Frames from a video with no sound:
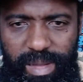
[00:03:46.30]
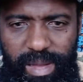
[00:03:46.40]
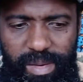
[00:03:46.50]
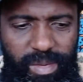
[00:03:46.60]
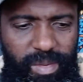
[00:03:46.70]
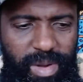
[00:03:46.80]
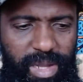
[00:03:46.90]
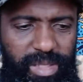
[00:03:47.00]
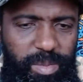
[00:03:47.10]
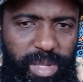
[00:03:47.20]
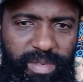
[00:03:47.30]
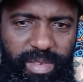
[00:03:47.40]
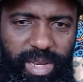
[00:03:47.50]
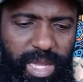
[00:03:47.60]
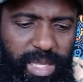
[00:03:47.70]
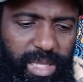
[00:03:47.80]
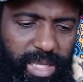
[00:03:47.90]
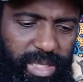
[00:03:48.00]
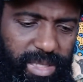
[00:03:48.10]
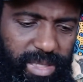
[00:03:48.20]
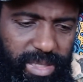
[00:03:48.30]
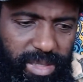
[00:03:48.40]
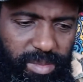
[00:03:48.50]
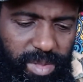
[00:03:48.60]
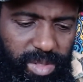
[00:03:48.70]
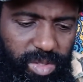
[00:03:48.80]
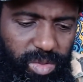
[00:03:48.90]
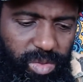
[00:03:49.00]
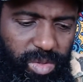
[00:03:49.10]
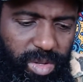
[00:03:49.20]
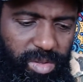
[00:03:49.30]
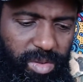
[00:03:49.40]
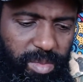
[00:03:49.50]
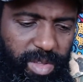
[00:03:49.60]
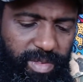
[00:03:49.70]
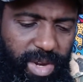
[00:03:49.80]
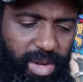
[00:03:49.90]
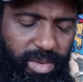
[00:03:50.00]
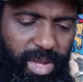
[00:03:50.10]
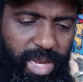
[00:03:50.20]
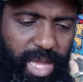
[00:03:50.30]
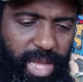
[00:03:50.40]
I don't know why it's behaving like this, but you all know me very well.